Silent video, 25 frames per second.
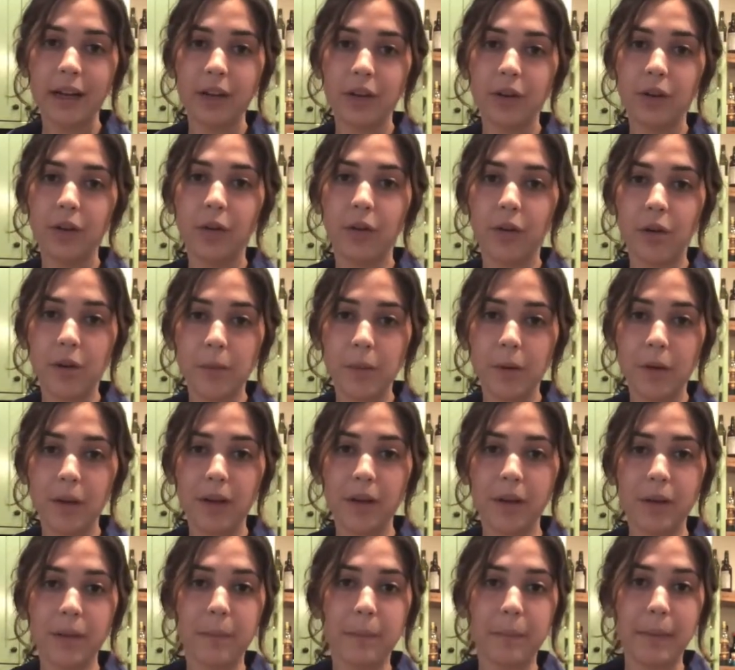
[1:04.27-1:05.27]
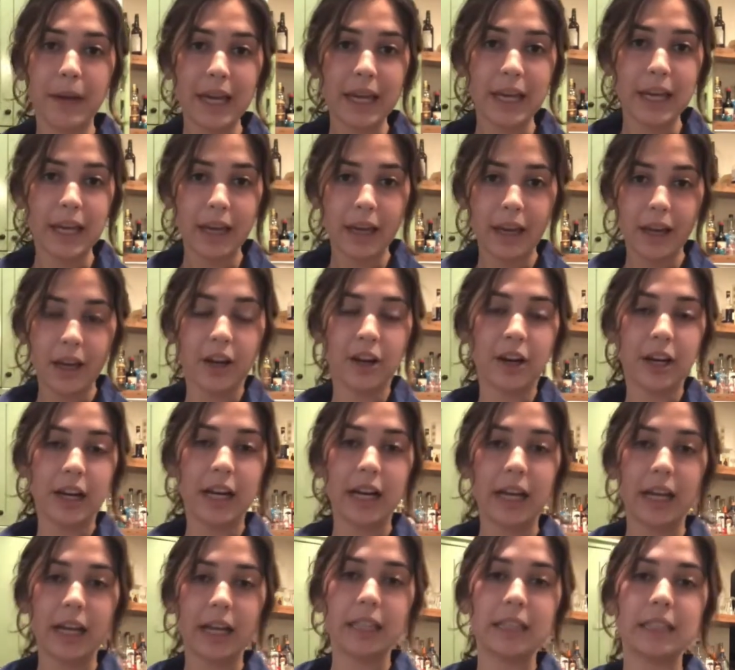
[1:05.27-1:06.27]
normal baking
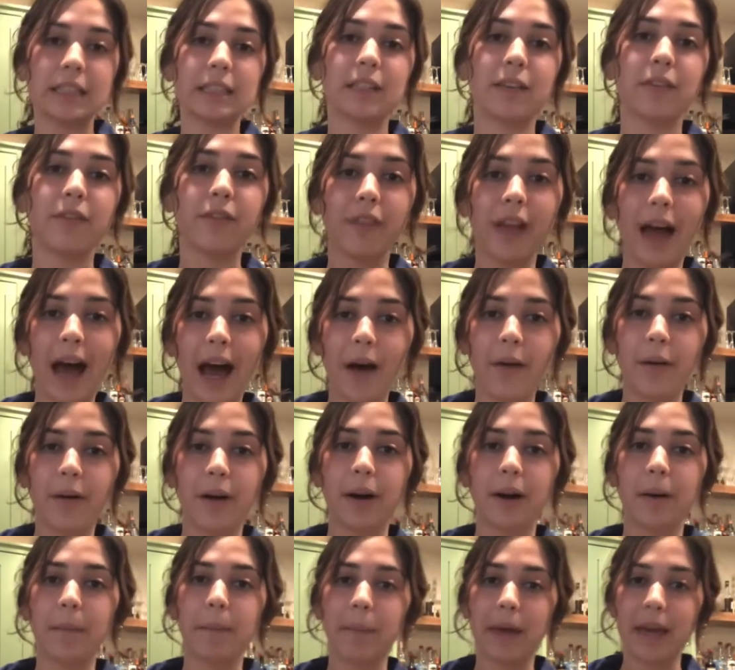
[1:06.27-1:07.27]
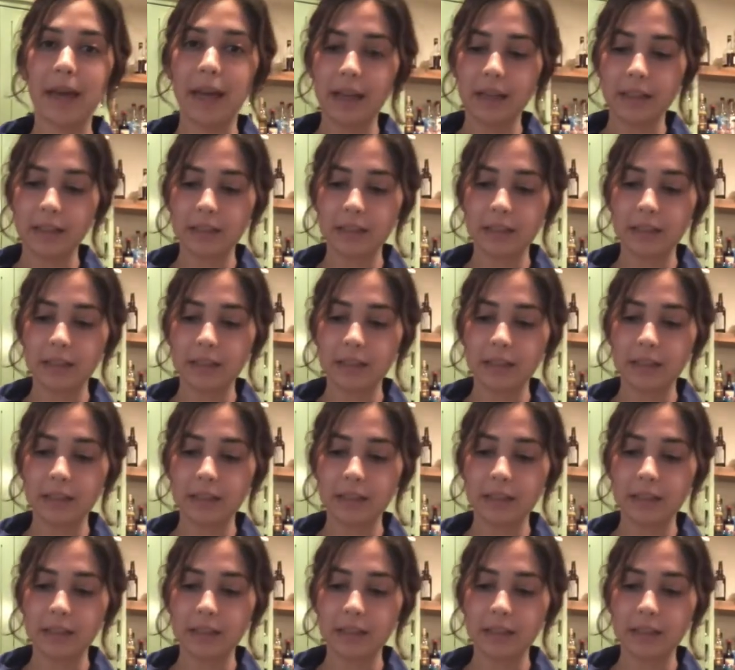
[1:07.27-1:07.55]
ingredients: flour, baking